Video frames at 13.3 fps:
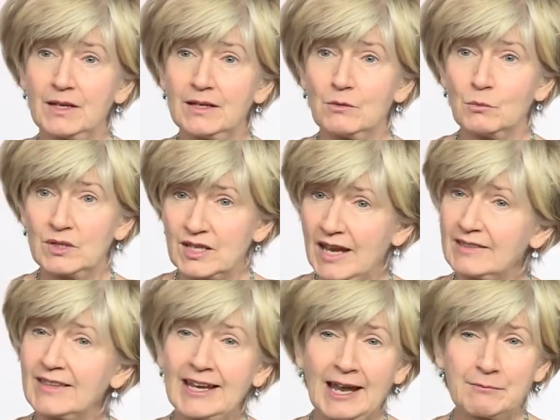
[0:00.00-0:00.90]
We take
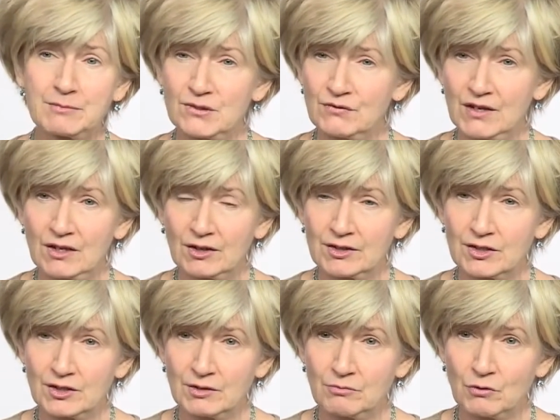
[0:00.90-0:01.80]
that atmosphere into
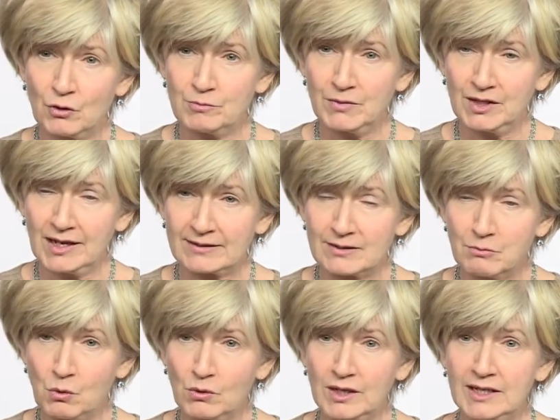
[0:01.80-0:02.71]
the room the next
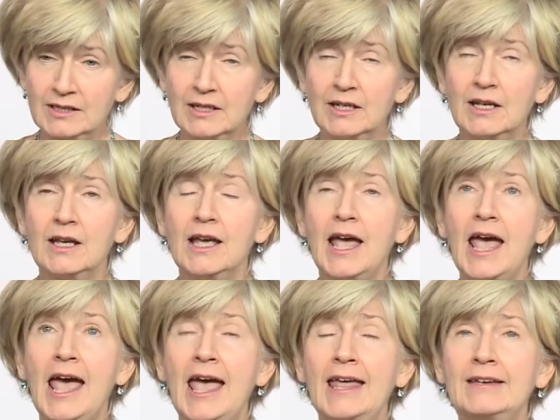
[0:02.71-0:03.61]
morning,
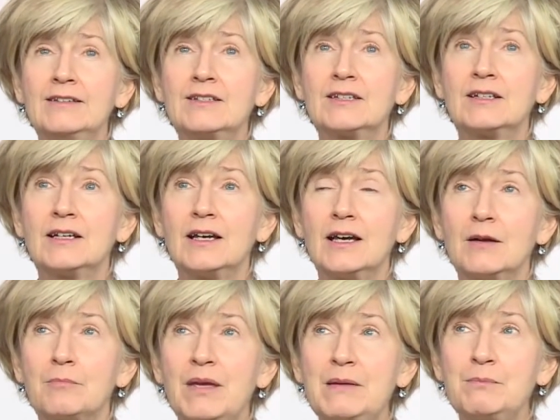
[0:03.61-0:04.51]
and
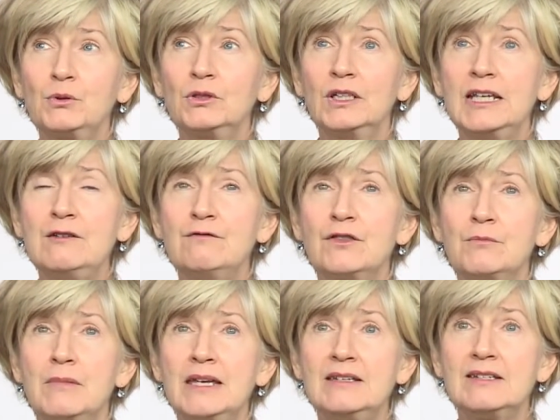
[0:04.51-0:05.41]
people leave the
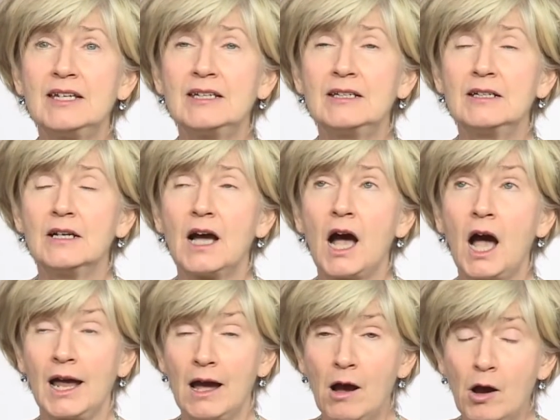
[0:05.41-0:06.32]
meeting, I
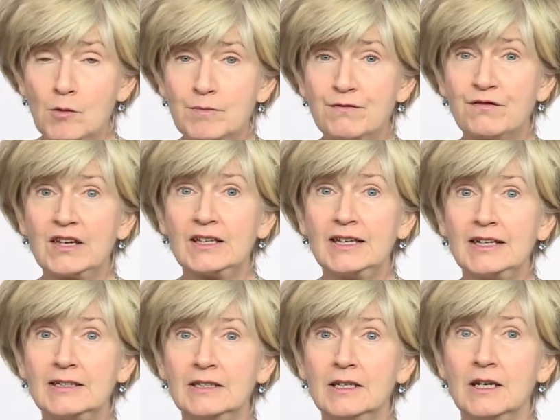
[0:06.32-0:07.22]
hope,
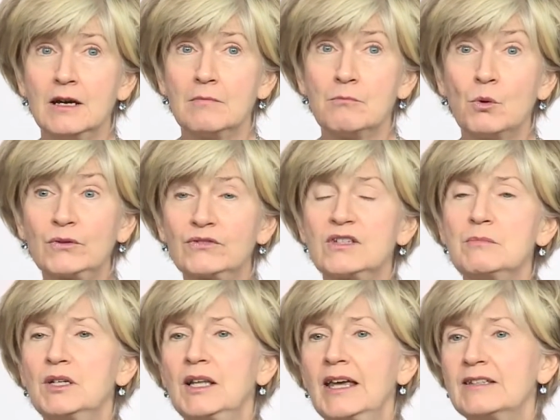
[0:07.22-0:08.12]
feeling more
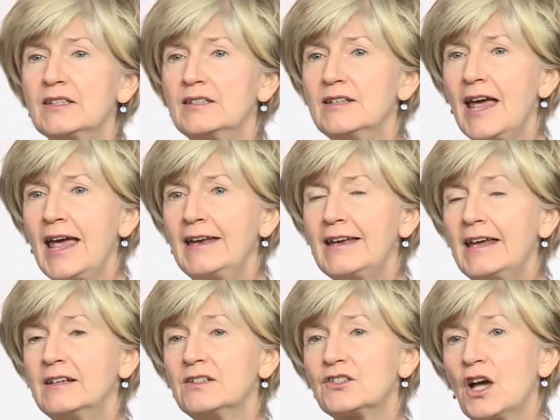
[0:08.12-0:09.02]
stimulated and
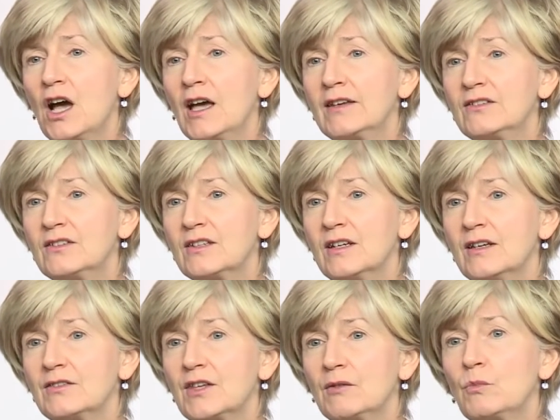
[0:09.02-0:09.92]
energised
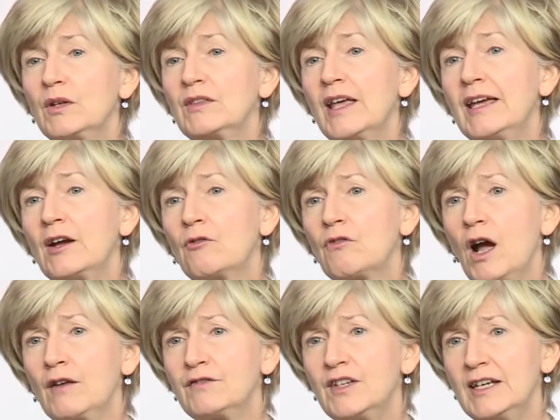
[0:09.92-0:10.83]
than when they
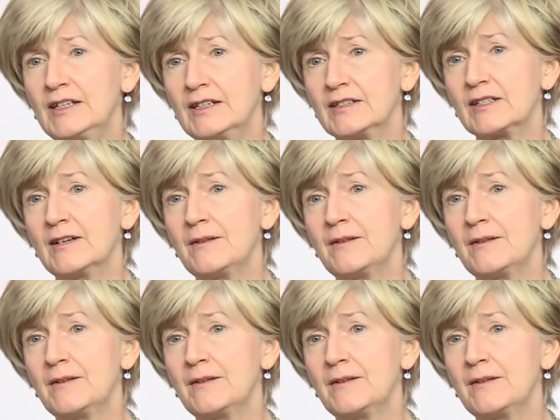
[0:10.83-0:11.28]
arrived in it.